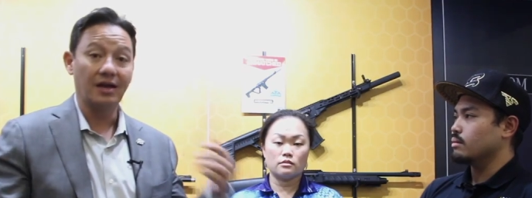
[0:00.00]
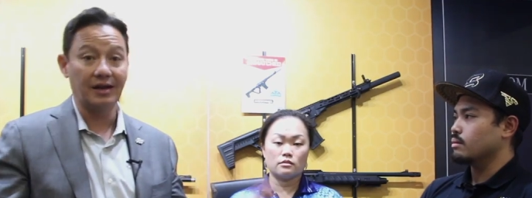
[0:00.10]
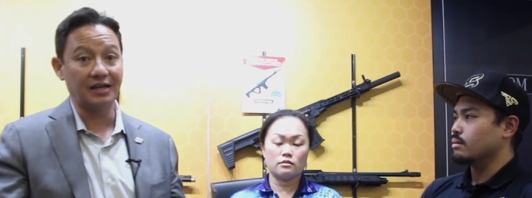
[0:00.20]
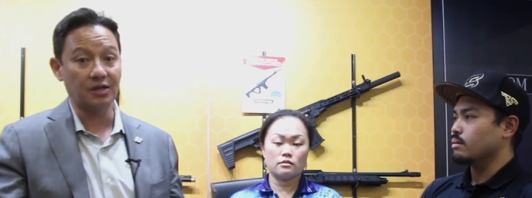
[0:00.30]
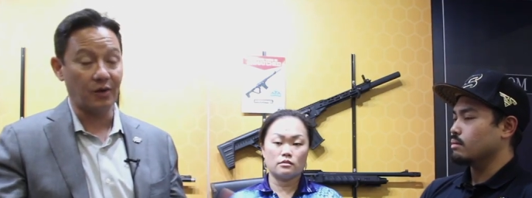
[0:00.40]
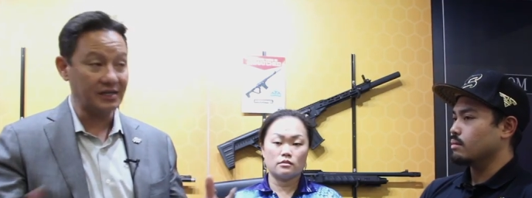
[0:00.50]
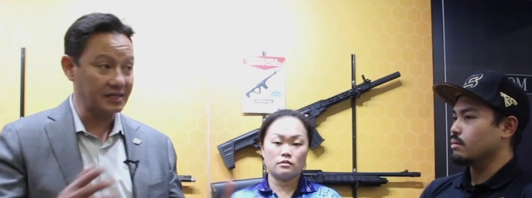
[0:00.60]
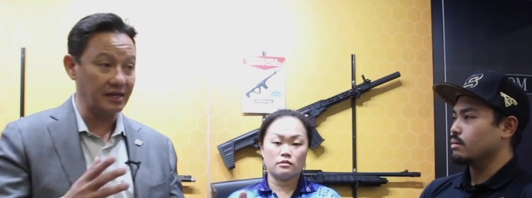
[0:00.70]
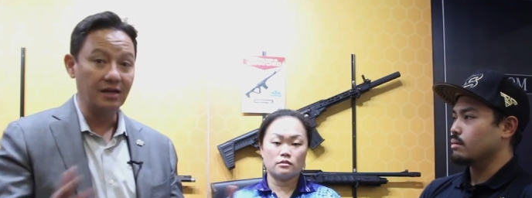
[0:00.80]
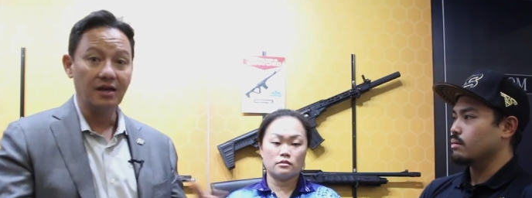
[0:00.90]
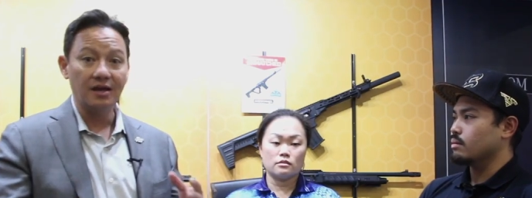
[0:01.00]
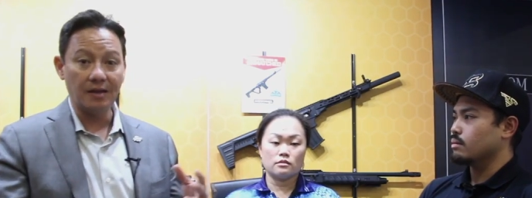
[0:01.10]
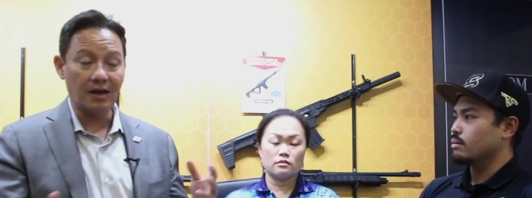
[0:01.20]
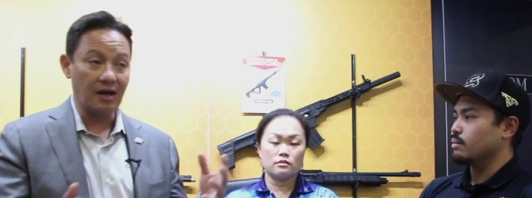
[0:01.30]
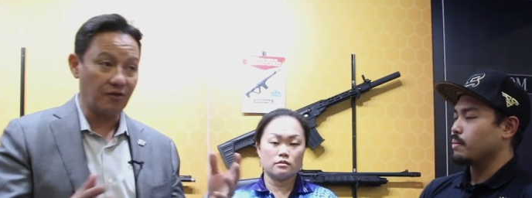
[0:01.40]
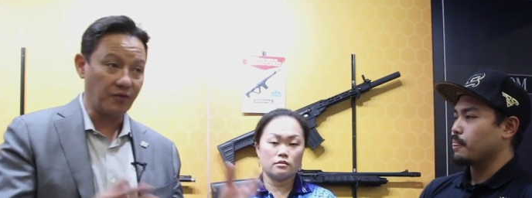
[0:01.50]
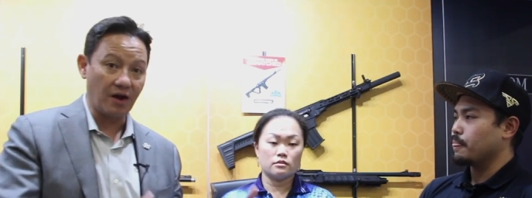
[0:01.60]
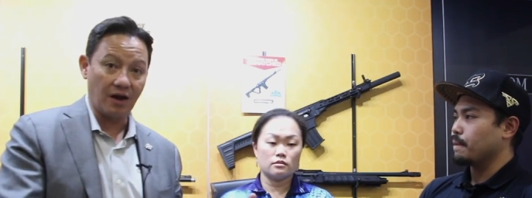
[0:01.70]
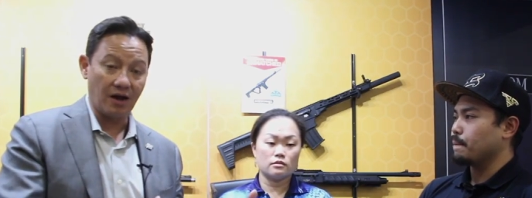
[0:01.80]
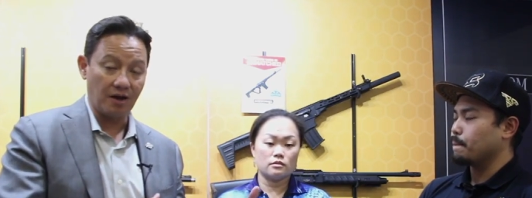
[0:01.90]
Speaker 1: and that's how I see uh,
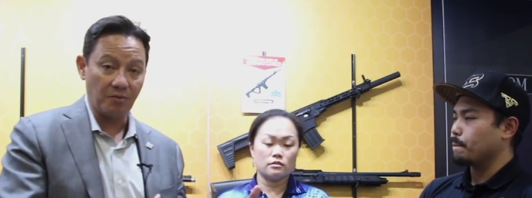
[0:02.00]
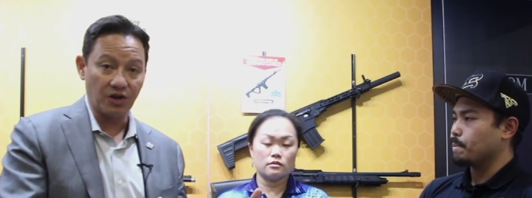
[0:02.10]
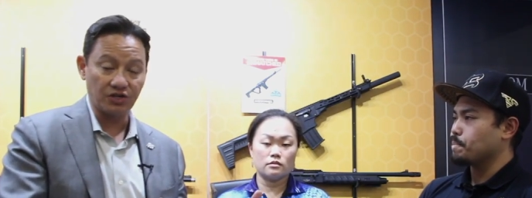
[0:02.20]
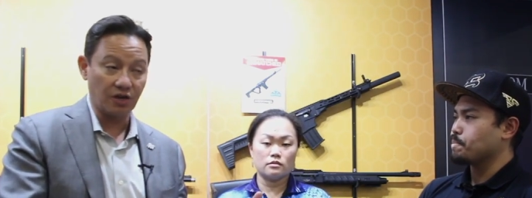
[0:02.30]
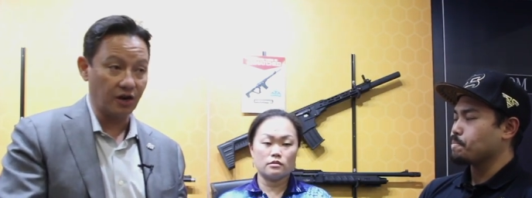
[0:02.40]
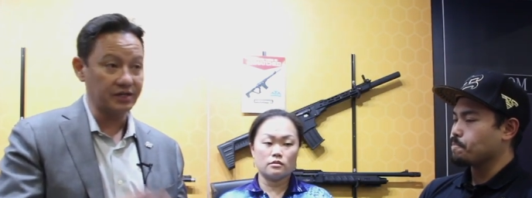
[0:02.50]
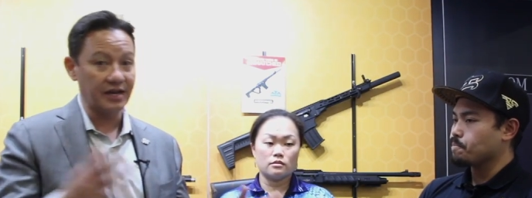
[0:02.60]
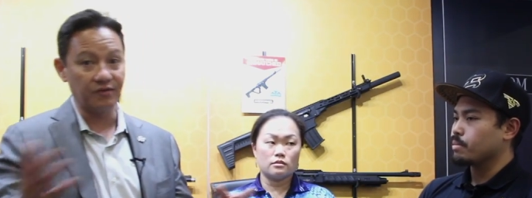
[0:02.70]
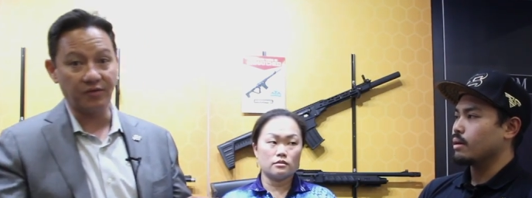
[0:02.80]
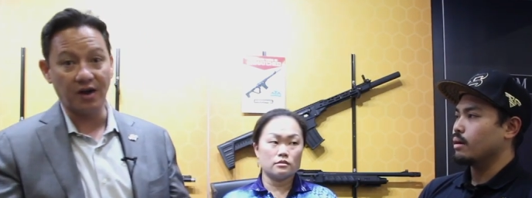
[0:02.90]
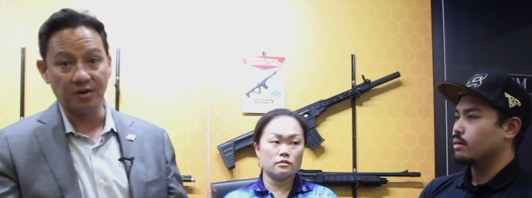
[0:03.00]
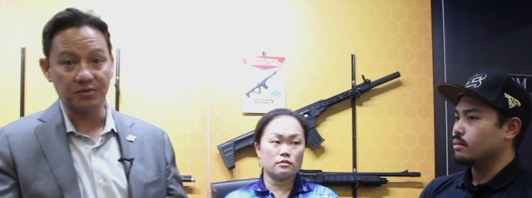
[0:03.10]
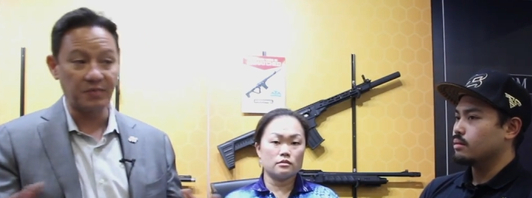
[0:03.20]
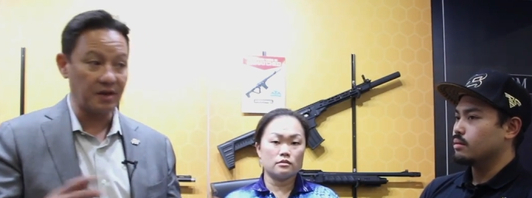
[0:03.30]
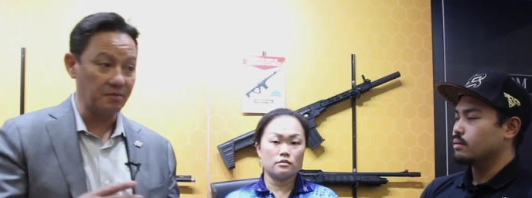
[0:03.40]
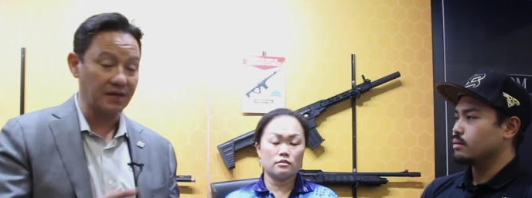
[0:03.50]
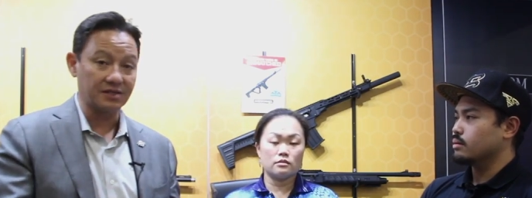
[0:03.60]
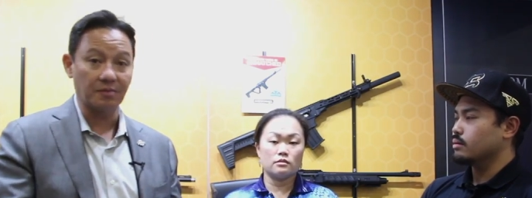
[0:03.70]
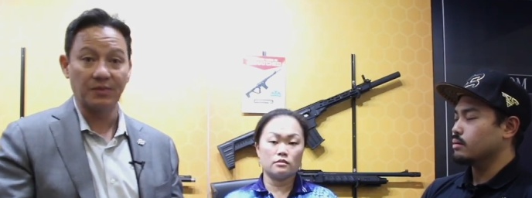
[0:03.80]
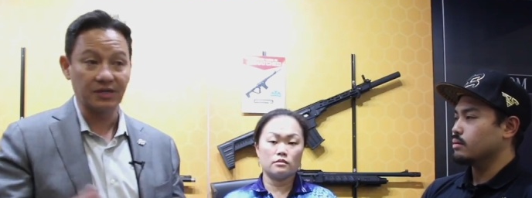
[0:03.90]
for, uh, martial arts and firearms being
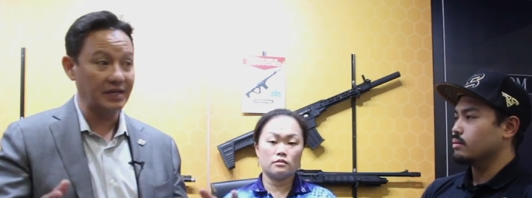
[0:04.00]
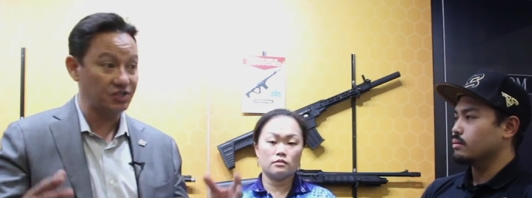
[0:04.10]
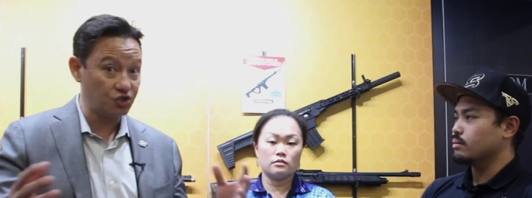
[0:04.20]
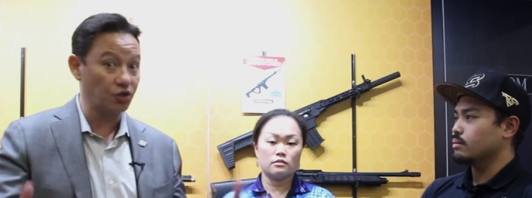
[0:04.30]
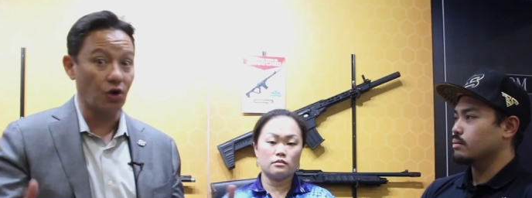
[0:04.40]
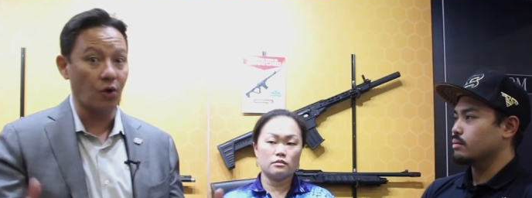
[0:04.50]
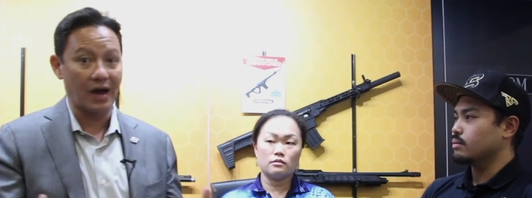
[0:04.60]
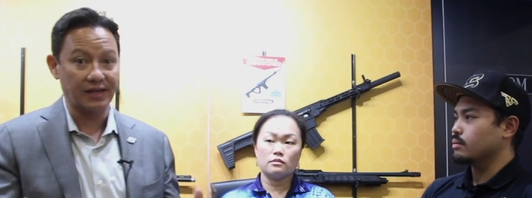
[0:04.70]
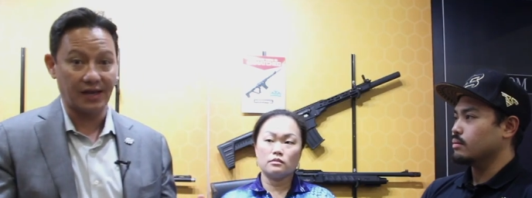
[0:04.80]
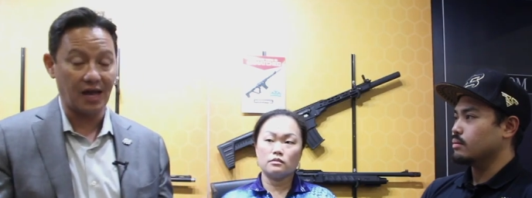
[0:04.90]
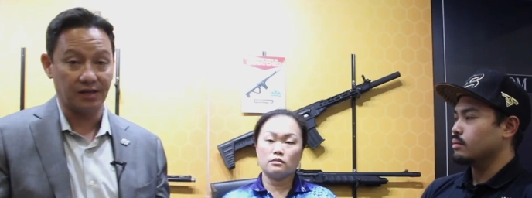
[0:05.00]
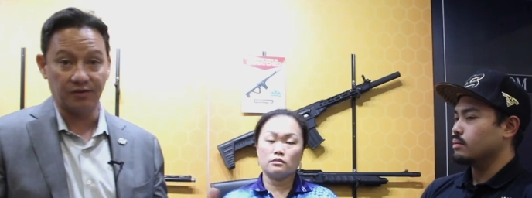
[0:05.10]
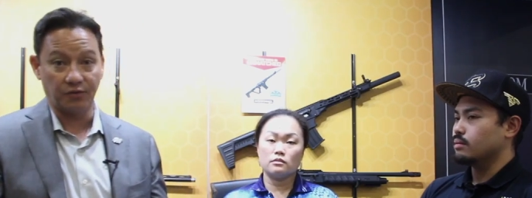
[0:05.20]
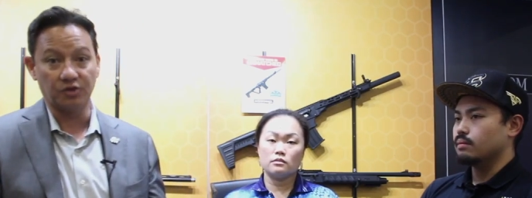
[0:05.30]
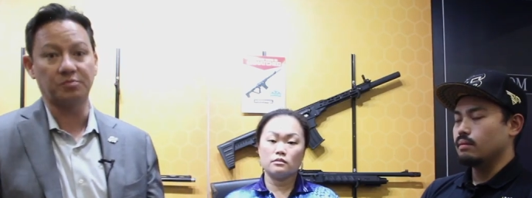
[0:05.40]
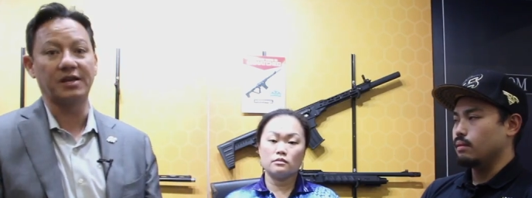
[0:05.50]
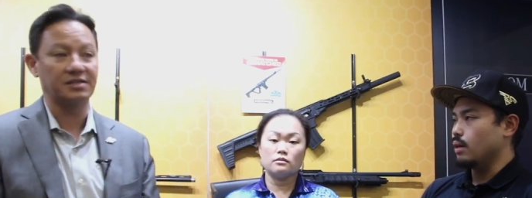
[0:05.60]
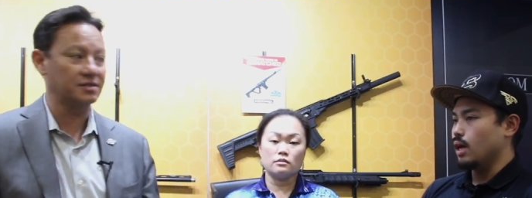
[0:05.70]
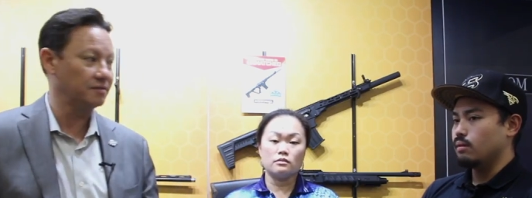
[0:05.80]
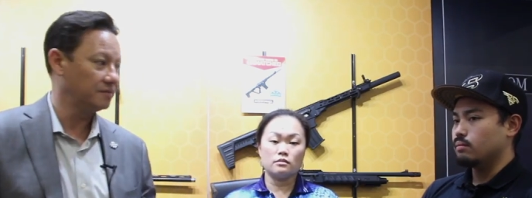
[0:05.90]
mixed up because it should go hand in hand in the first place.